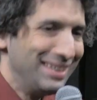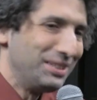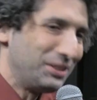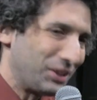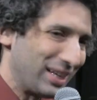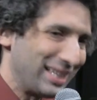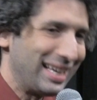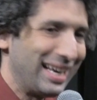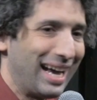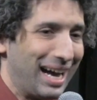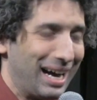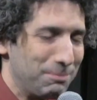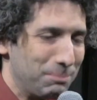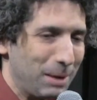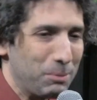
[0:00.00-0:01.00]
So
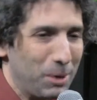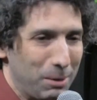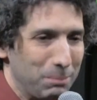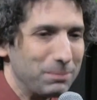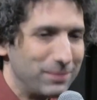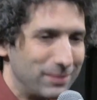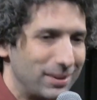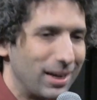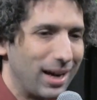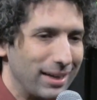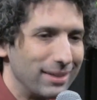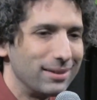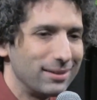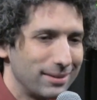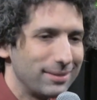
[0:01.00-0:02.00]
yeah, my mom
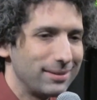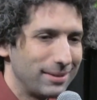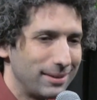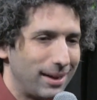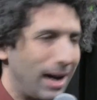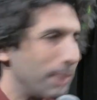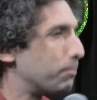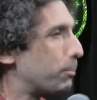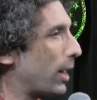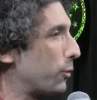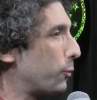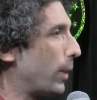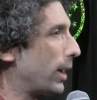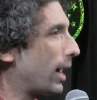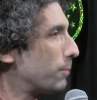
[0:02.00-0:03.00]
died. By
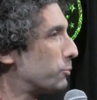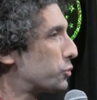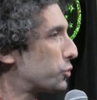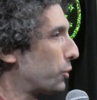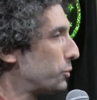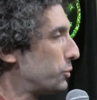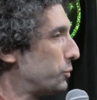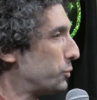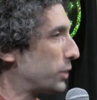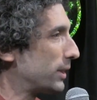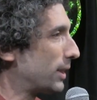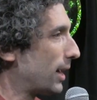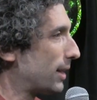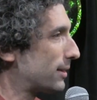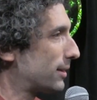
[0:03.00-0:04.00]
the way, I'm so
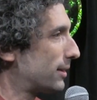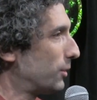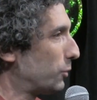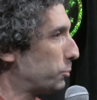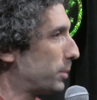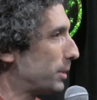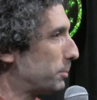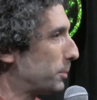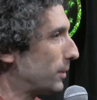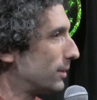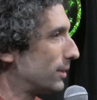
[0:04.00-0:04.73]
using that to guilt people.